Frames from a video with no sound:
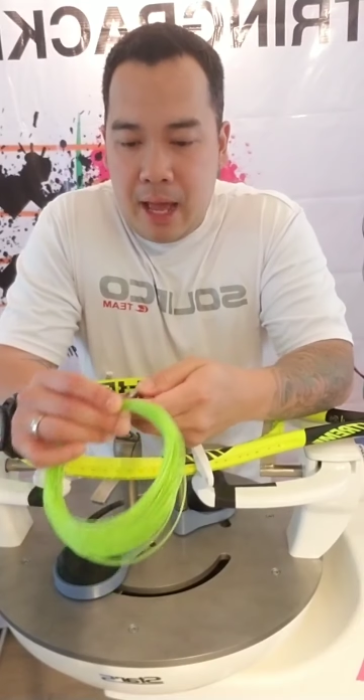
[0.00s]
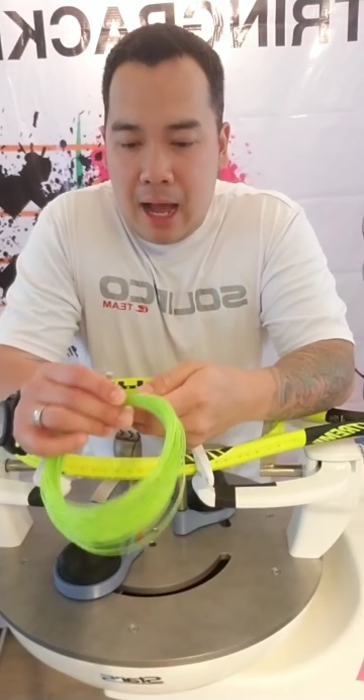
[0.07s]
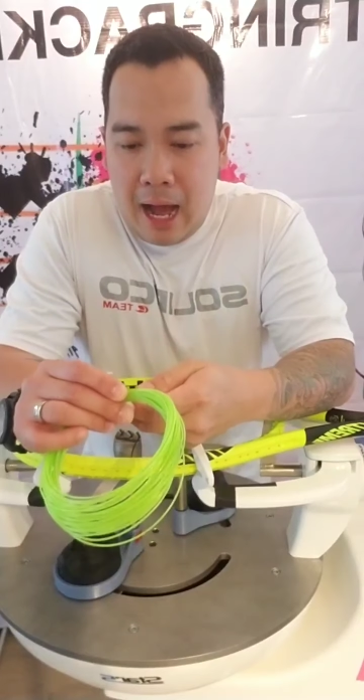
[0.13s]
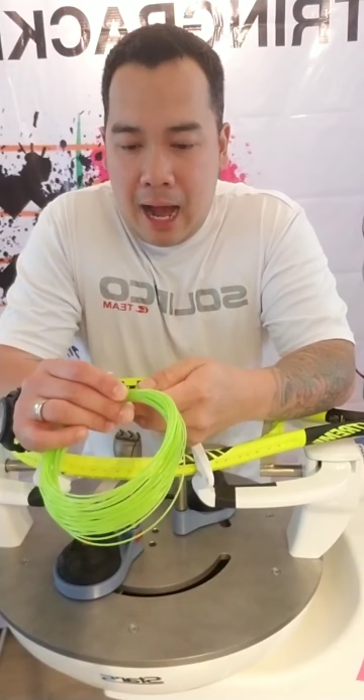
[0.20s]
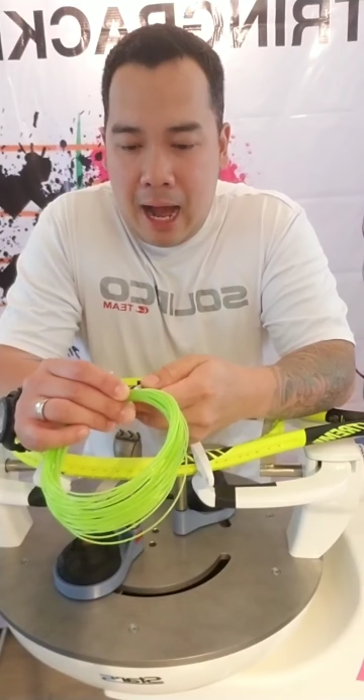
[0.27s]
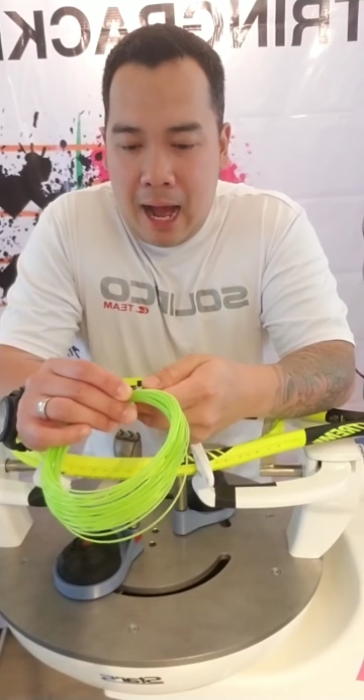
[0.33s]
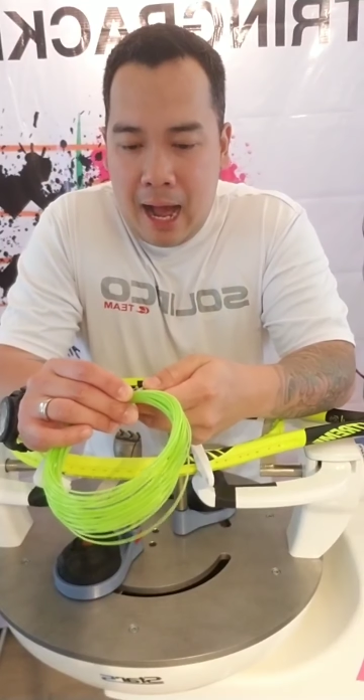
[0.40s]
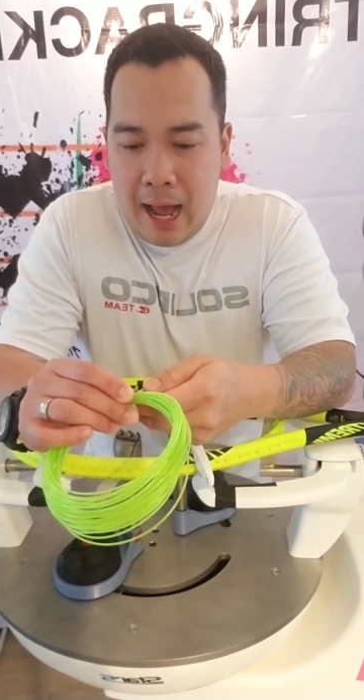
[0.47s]

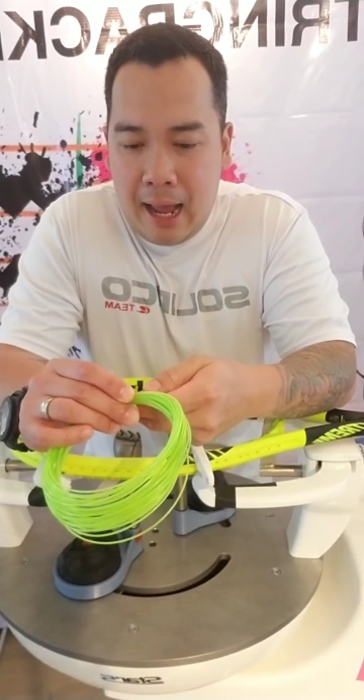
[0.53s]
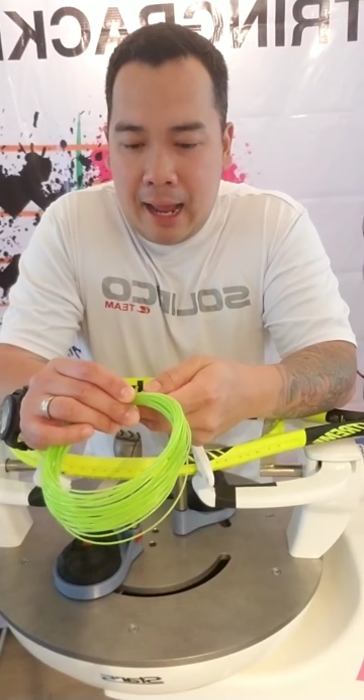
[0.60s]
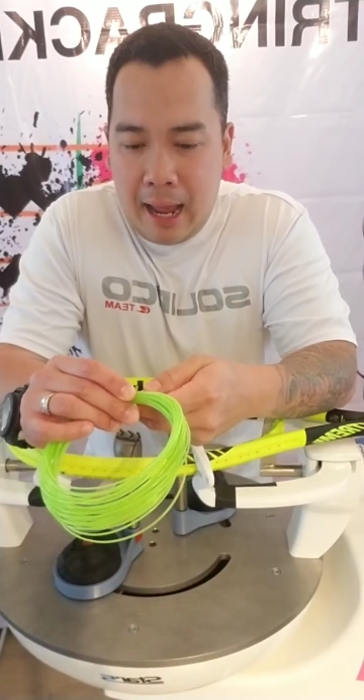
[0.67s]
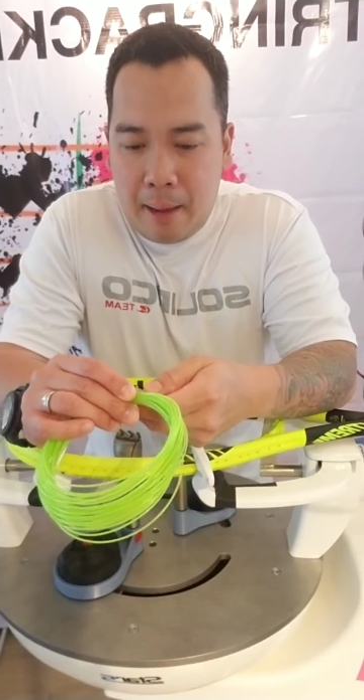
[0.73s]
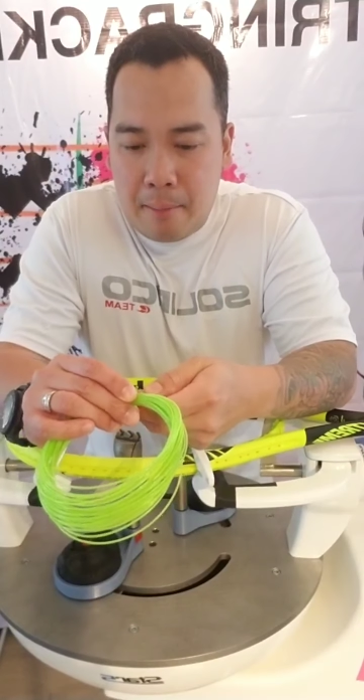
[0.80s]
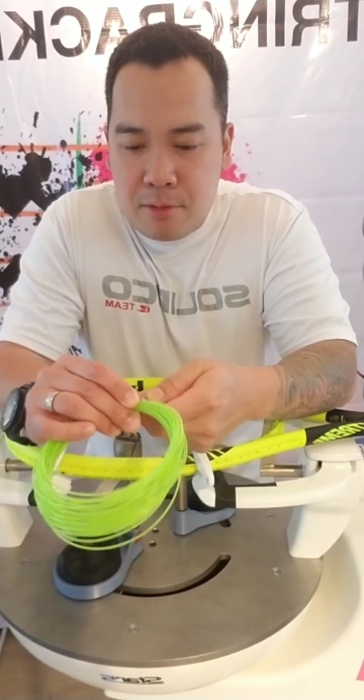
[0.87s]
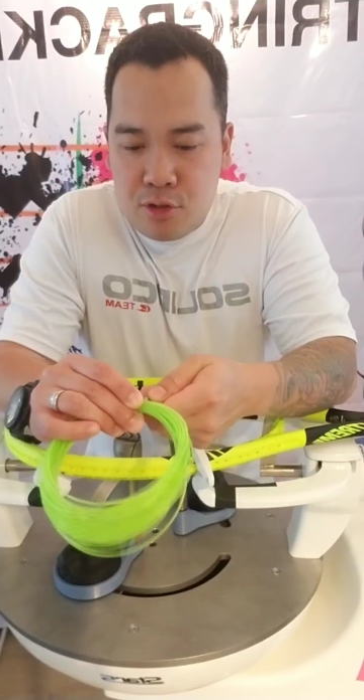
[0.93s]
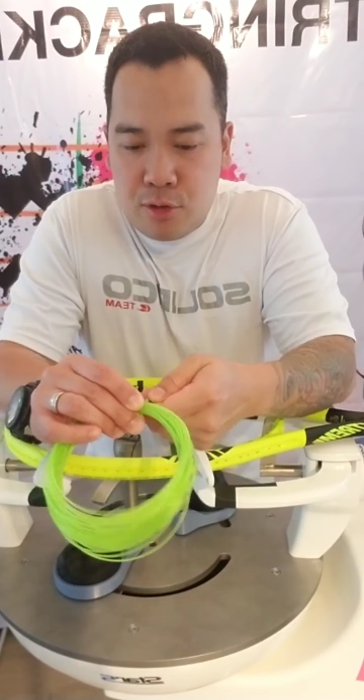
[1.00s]
I
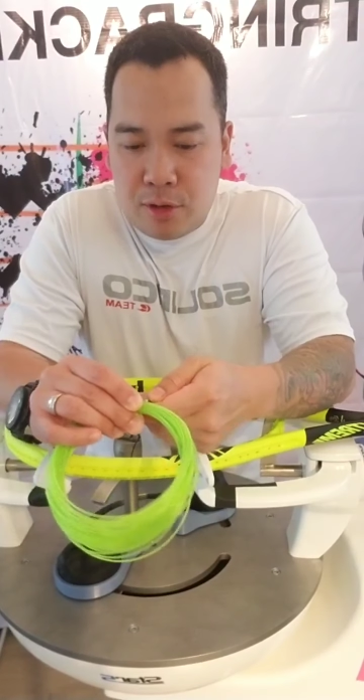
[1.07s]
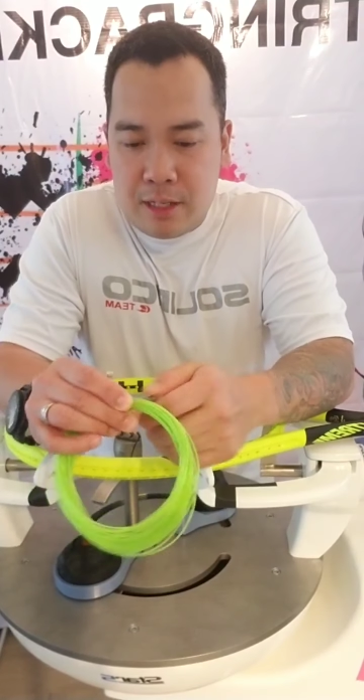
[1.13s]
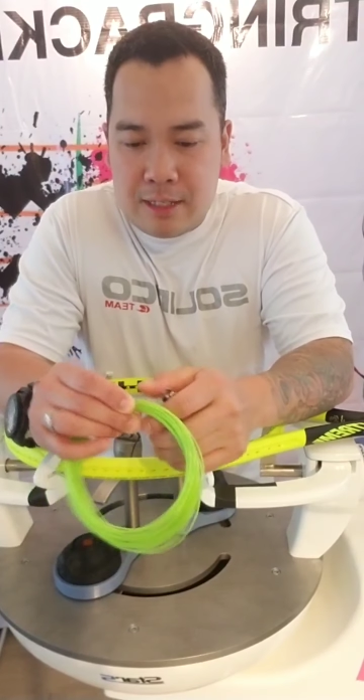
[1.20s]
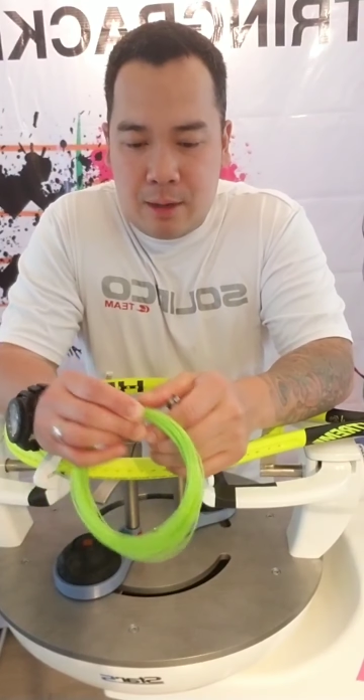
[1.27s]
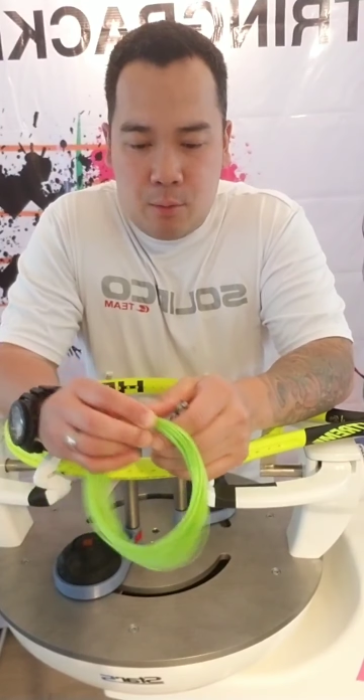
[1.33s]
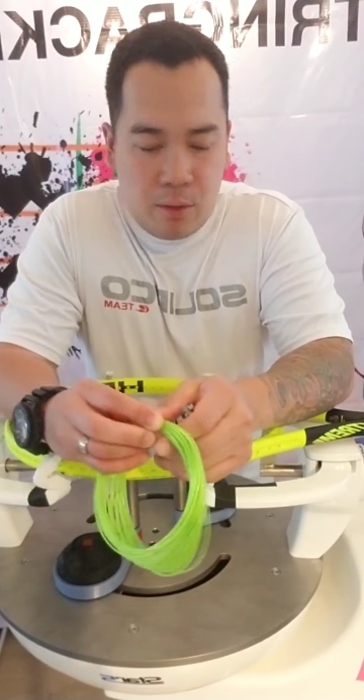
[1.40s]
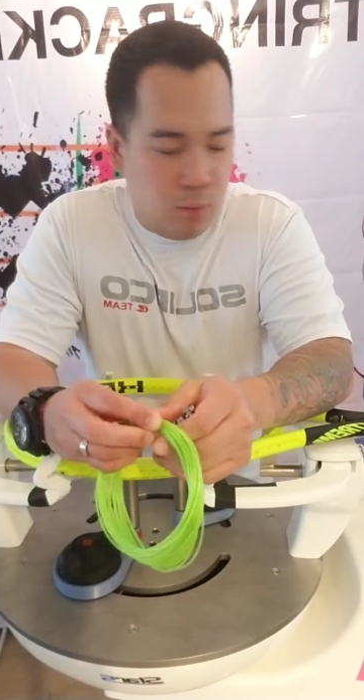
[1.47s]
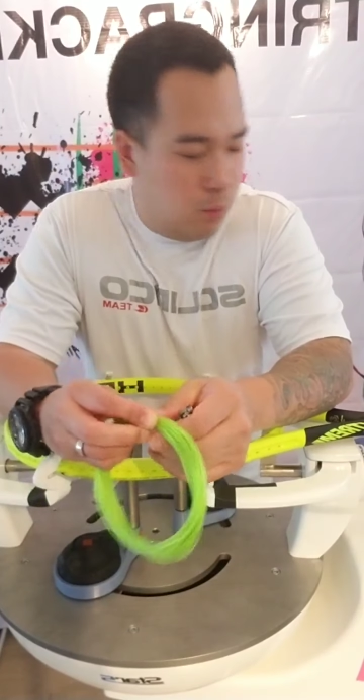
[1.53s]
am stringing this
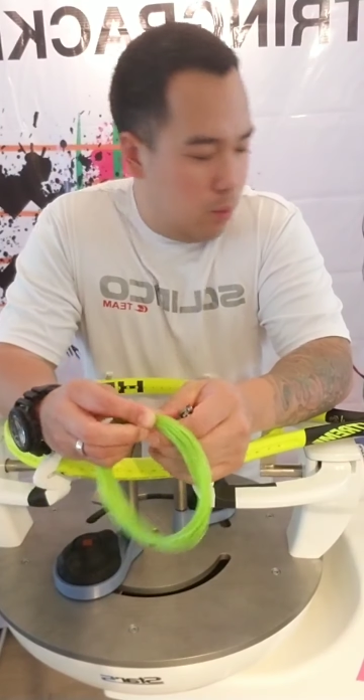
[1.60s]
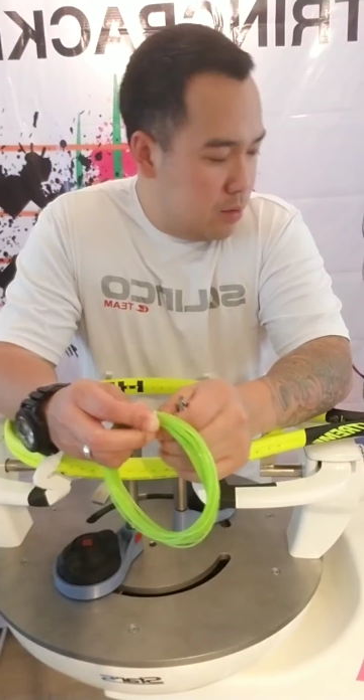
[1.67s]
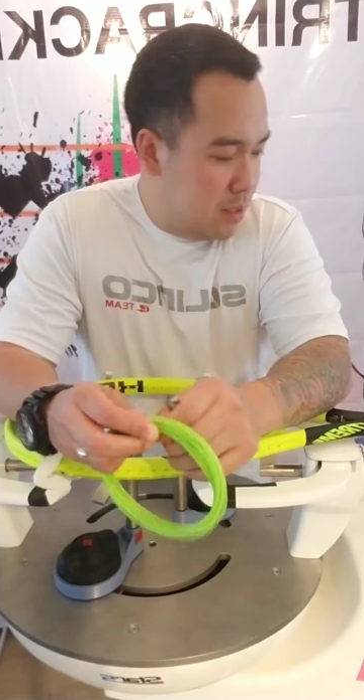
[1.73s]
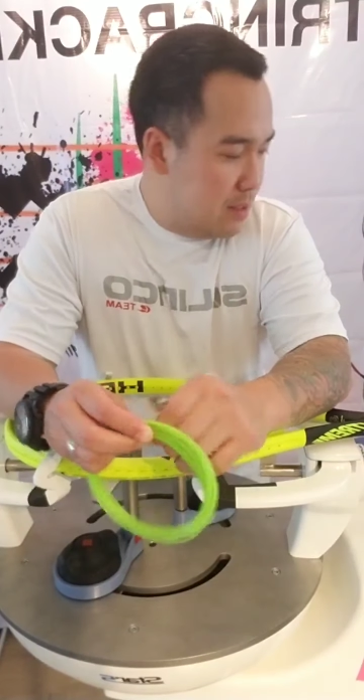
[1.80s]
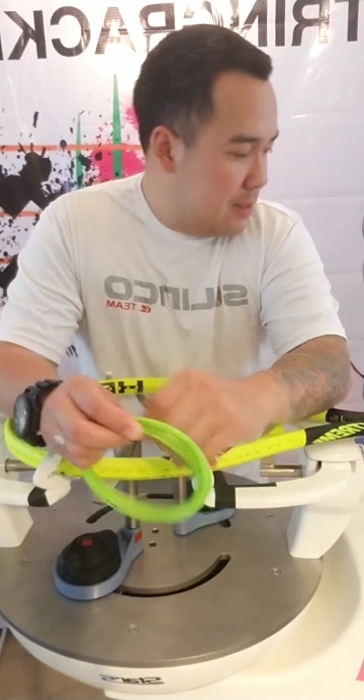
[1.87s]
up with Wilson